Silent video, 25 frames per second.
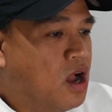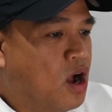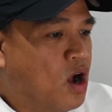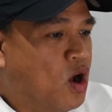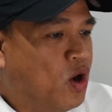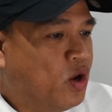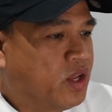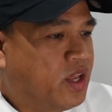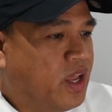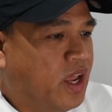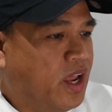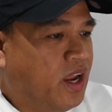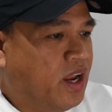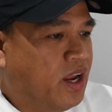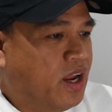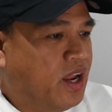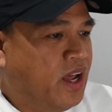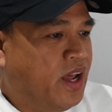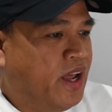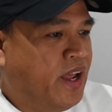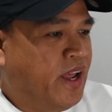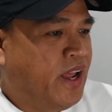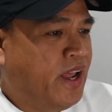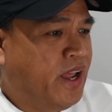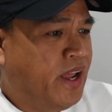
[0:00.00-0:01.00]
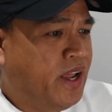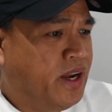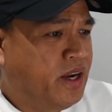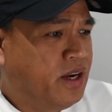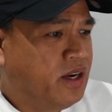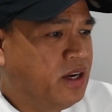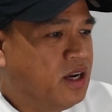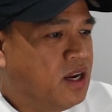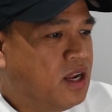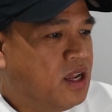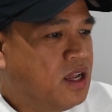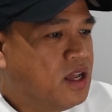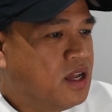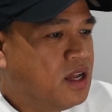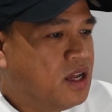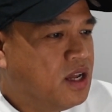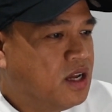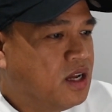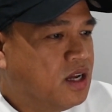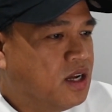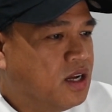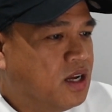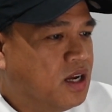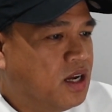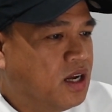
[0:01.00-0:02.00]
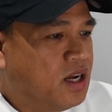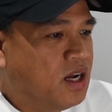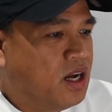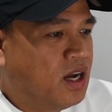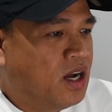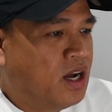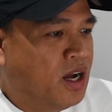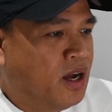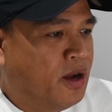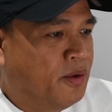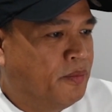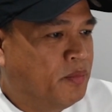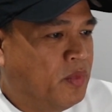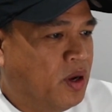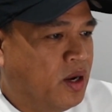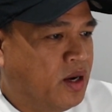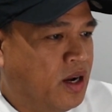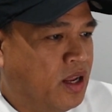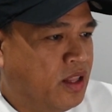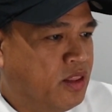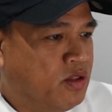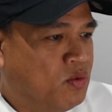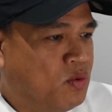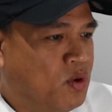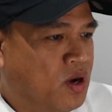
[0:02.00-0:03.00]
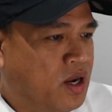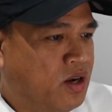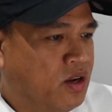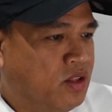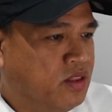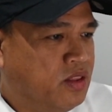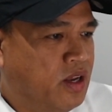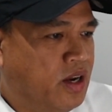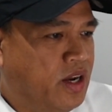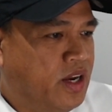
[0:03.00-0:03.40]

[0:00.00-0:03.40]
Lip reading: Okay, and another one on